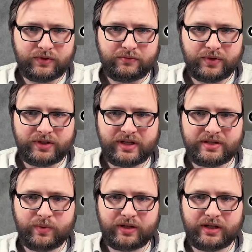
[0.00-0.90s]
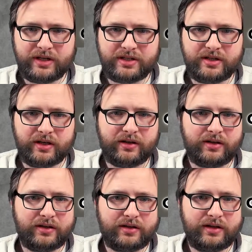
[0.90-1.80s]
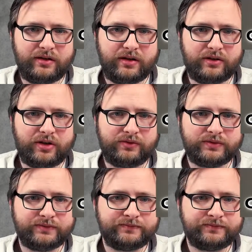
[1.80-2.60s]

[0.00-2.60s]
but this one is the new logo.